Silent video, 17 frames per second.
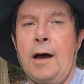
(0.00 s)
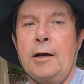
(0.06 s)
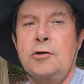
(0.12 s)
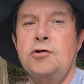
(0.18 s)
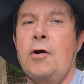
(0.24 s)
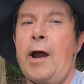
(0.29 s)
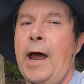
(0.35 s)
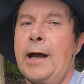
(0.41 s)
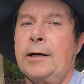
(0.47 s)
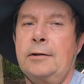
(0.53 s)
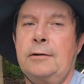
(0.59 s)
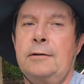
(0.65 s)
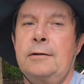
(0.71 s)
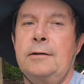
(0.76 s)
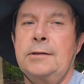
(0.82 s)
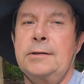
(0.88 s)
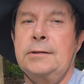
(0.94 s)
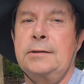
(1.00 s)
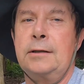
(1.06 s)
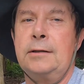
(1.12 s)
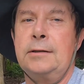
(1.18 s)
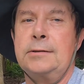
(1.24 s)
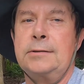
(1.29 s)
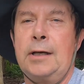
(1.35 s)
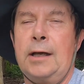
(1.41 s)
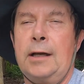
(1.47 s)
tractor
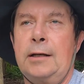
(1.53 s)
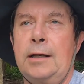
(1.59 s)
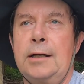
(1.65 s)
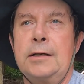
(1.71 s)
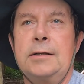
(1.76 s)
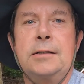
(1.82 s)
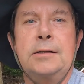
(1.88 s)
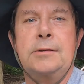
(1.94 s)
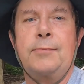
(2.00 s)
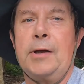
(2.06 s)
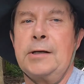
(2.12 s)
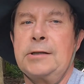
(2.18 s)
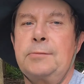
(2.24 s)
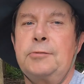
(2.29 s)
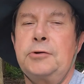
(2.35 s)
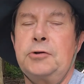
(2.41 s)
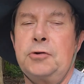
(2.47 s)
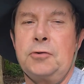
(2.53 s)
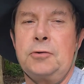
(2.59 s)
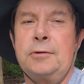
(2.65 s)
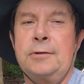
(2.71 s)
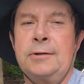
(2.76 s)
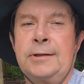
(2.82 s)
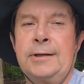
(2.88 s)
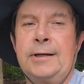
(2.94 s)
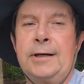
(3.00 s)
is an indispensable
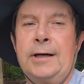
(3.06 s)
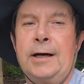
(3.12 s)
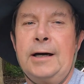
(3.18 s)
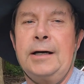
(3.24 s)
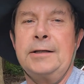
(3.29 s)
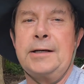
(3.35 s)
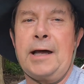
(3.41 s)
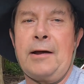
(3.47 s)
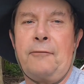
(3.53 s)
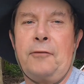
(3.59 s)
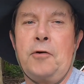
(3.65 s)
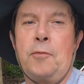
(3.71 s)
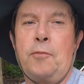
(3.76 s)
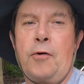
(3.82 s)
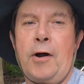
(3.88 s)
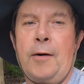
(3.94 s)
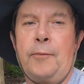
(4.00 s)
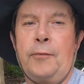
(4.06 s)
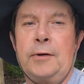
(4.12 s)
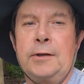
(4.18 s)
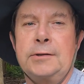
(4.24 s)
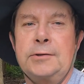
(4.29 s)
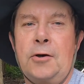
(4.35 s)
tool to have for your property.